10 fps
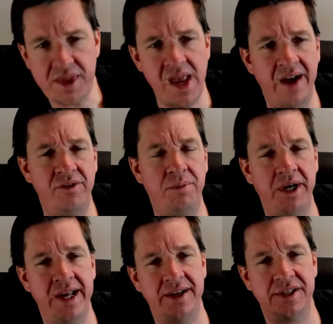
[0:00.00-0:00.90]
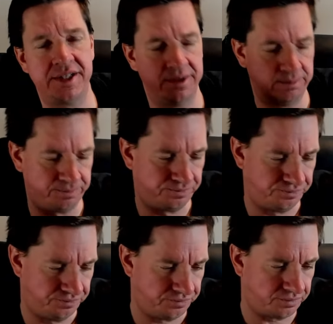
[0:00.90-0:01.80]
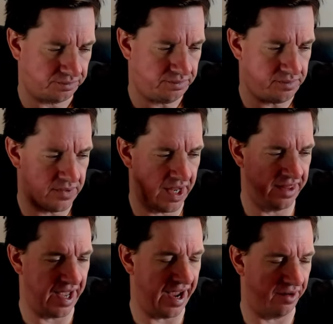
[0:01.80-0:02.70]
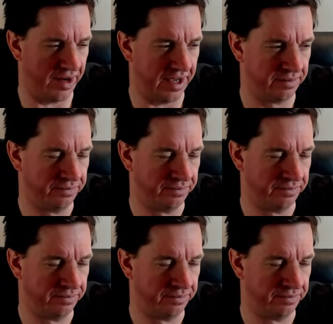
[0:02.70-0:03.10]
Everybody else in the area